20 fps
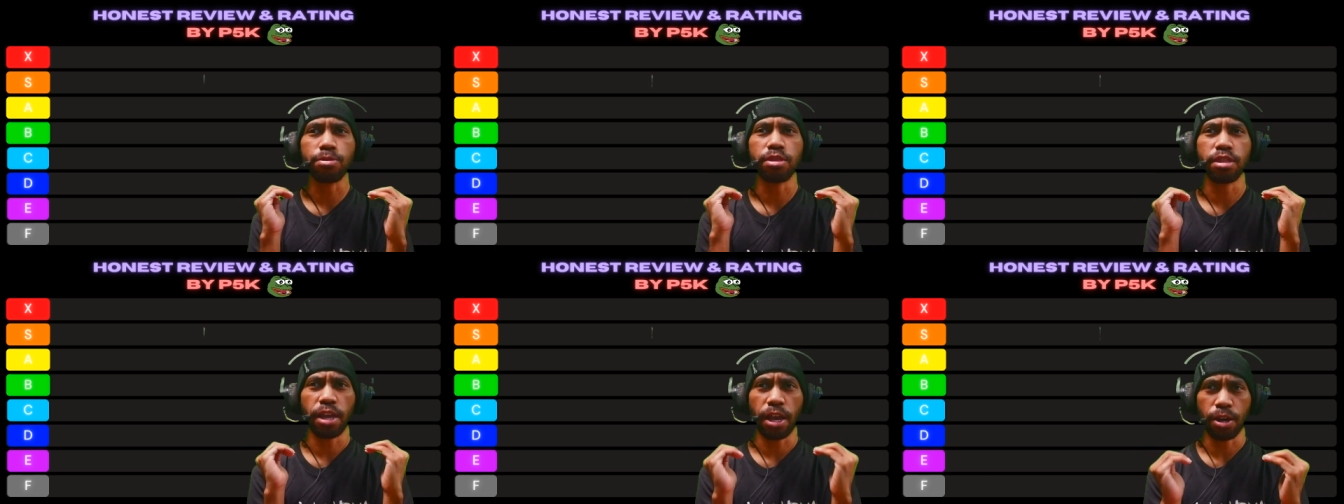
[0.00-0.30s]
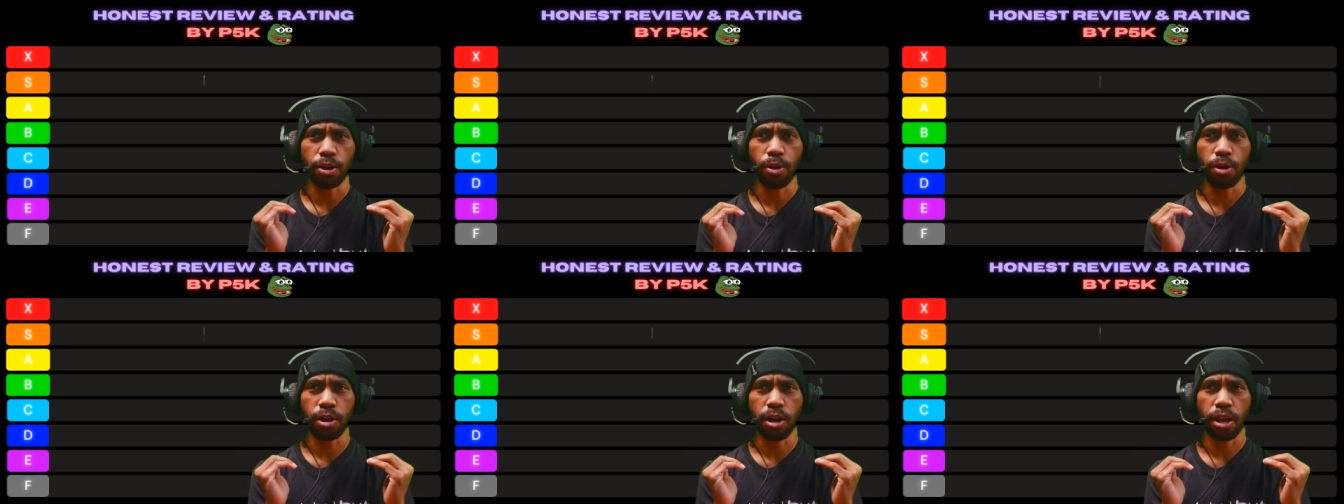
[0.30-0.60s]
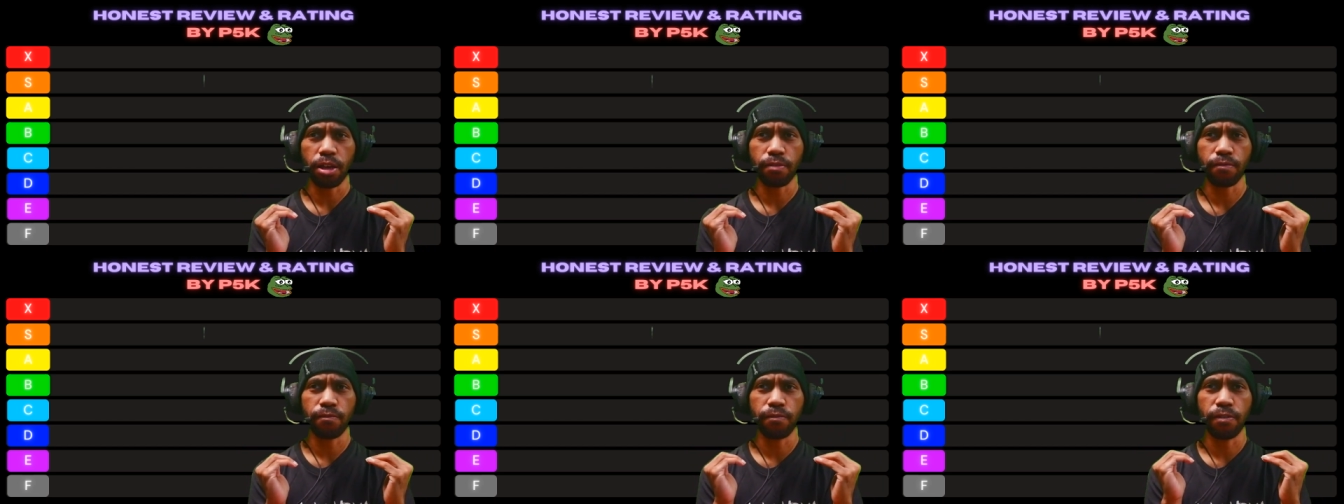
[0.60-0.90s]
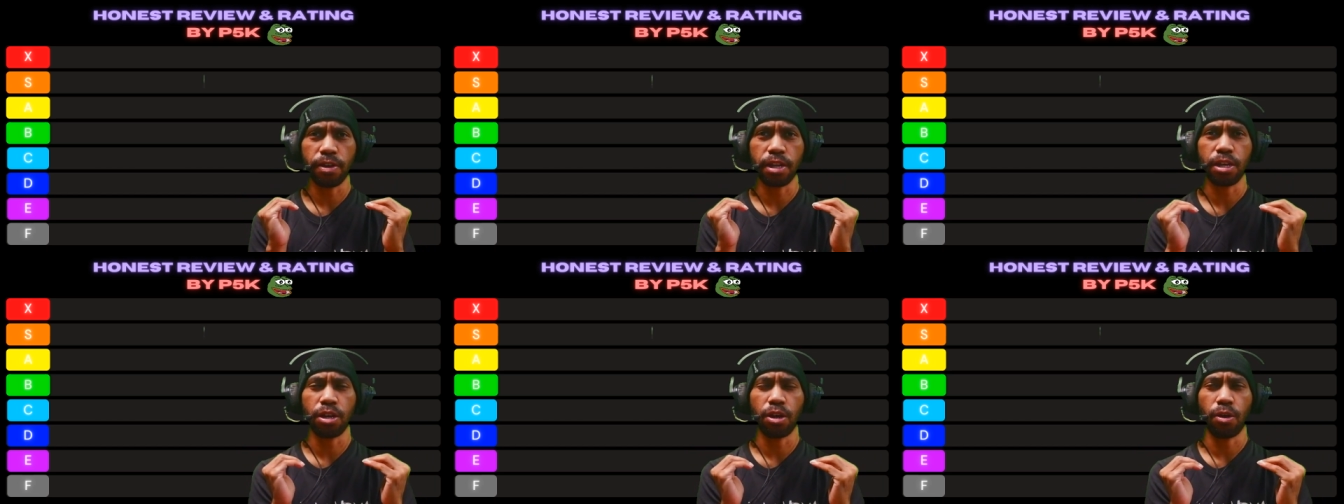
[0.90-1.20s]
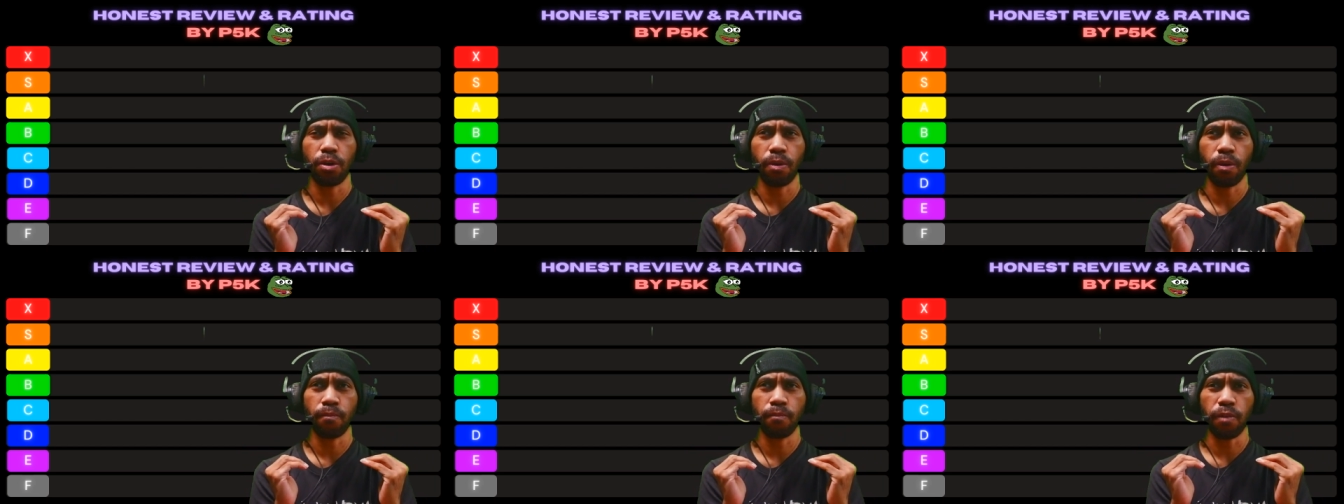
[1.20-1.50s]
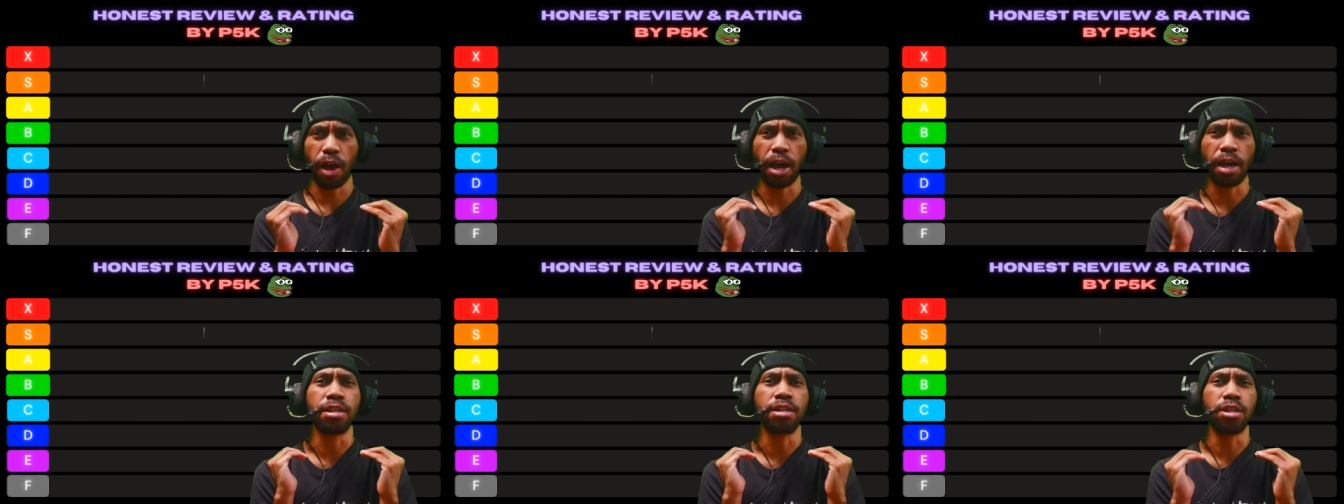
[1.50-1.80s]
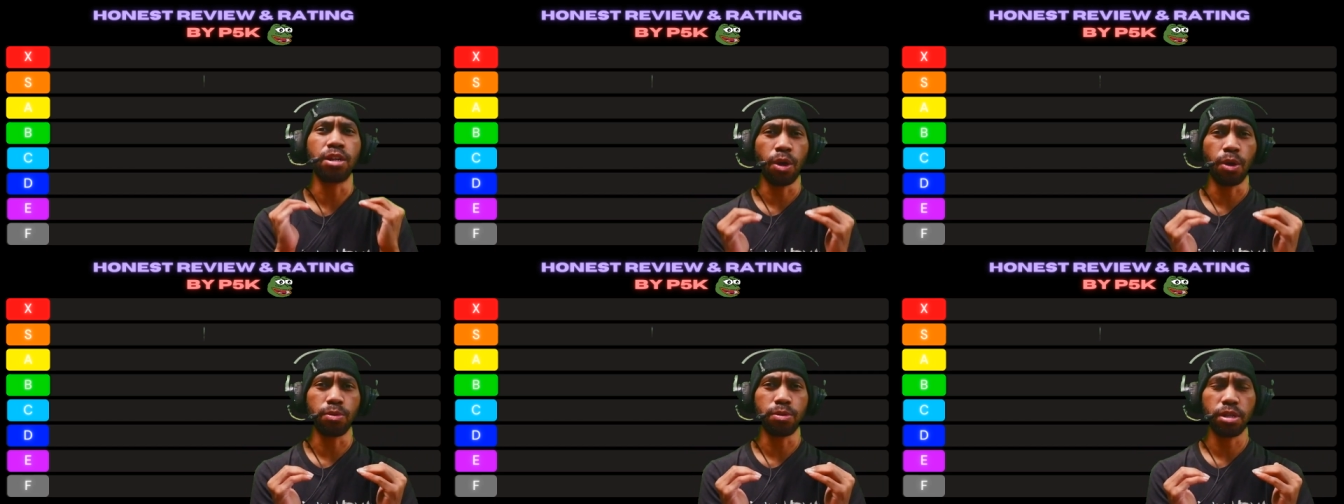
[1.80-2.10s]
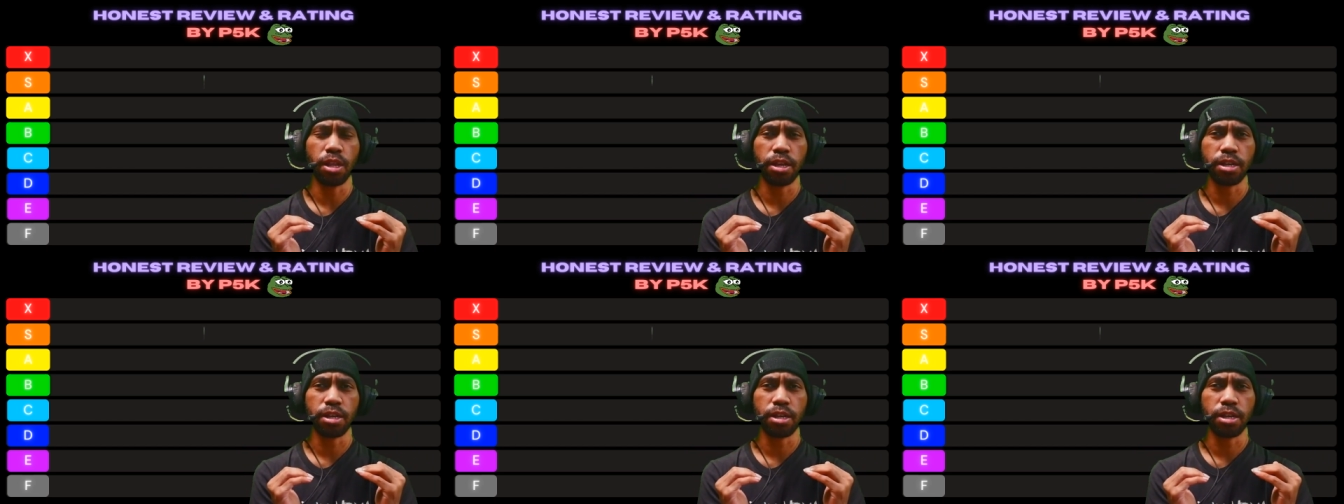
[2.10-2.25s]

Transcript: of terror, like feeling of unknown.